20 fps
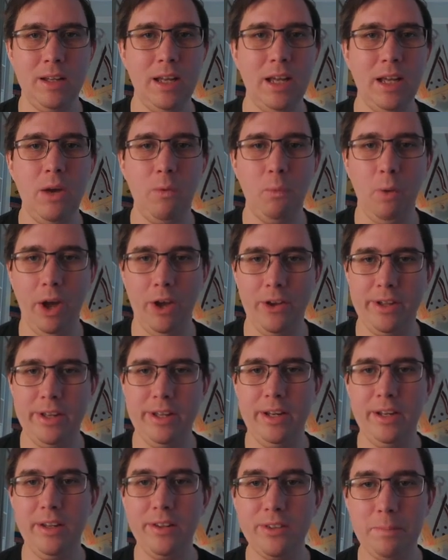While it
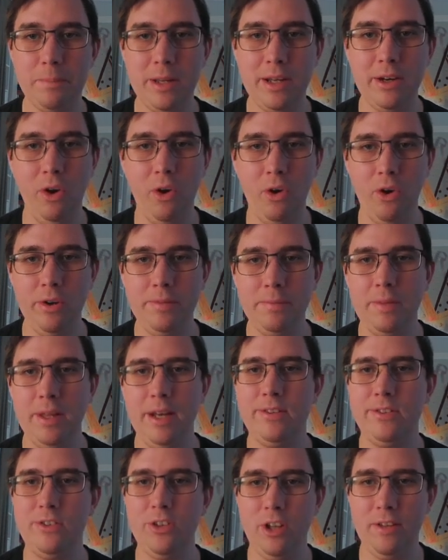is a bit old, it is
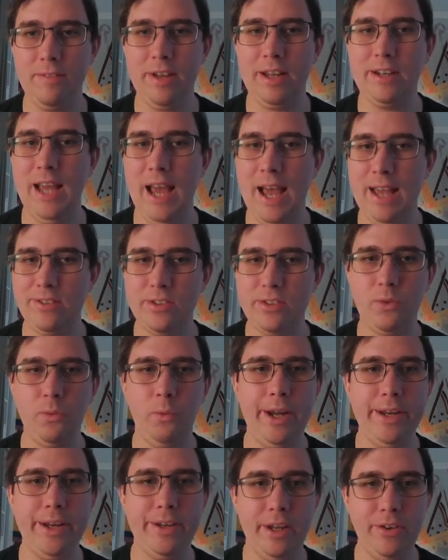still a fantastic way
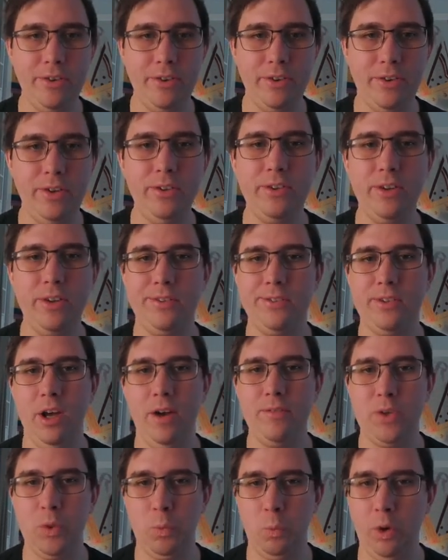to introduce yourself
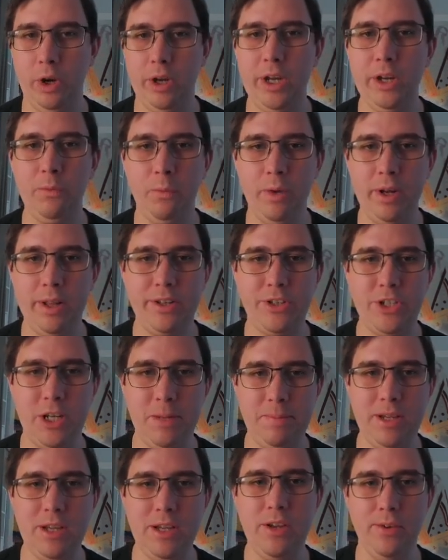to working with
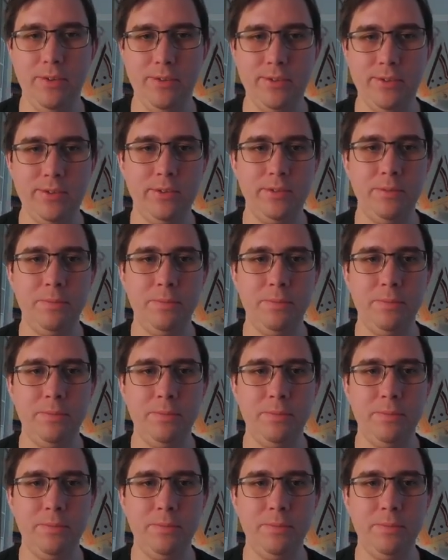GPUs.